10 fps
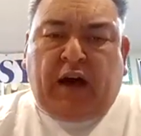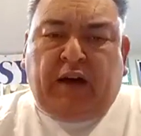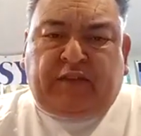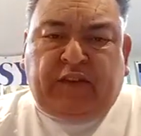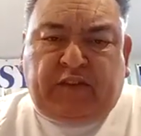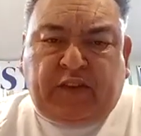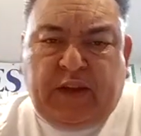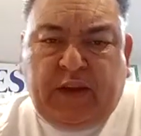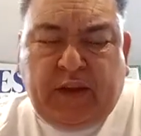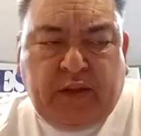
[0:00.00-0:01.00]

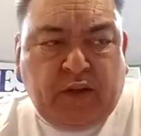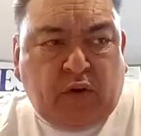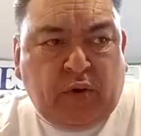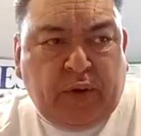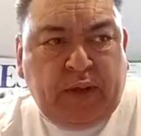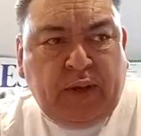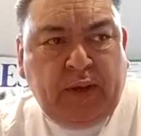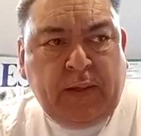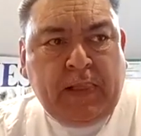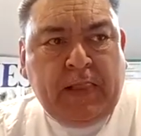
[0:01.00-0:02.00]
oxygen going,
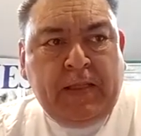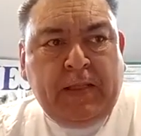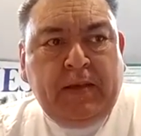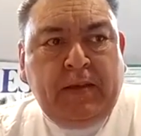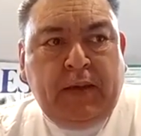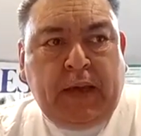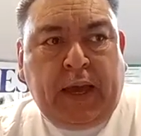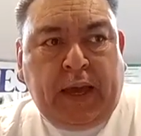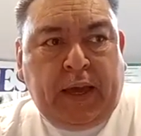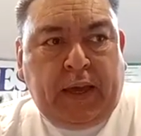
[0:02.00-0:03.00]

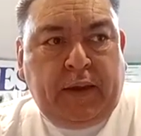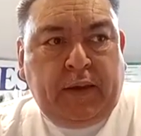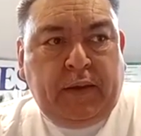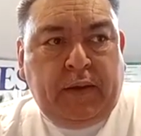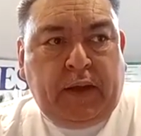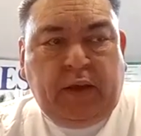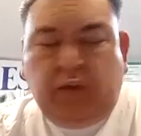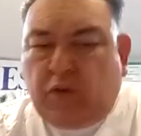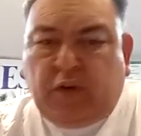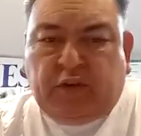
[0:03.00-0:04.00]
and and
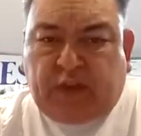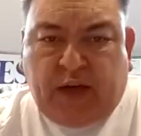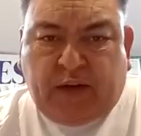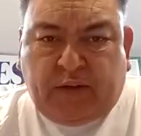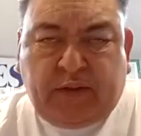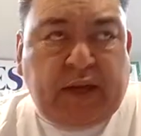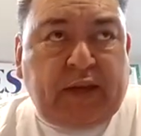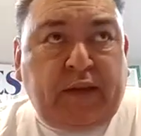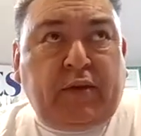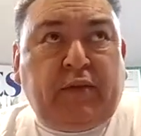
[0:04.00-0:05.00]
you could tell
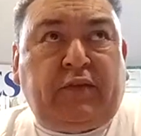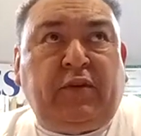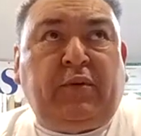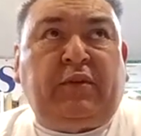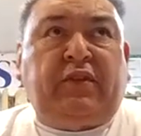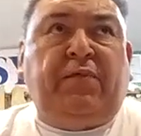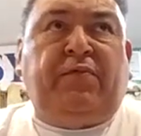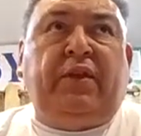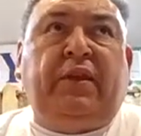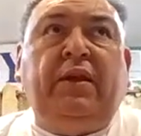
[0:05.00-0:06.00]
that you know she was
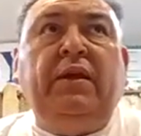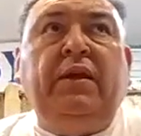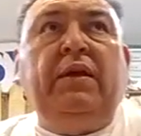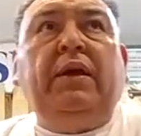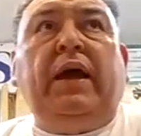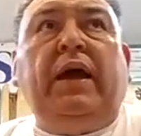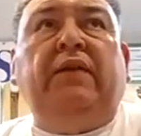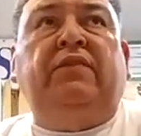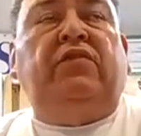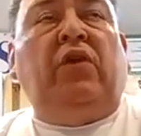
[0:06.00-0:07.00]
suffering,
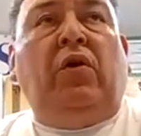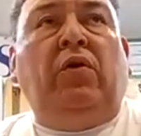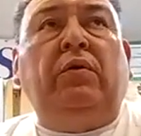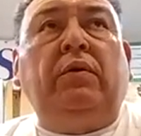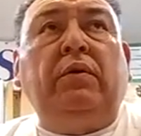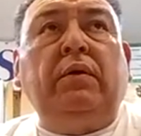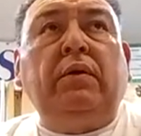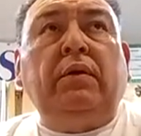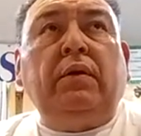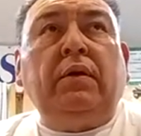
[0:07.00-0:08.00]
and so
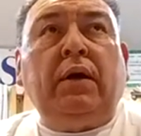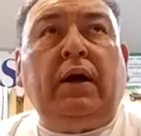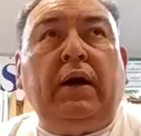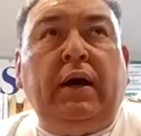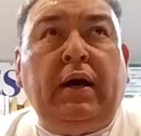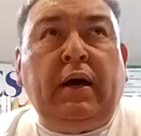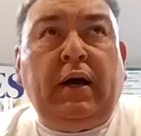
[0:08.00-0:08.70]
uh,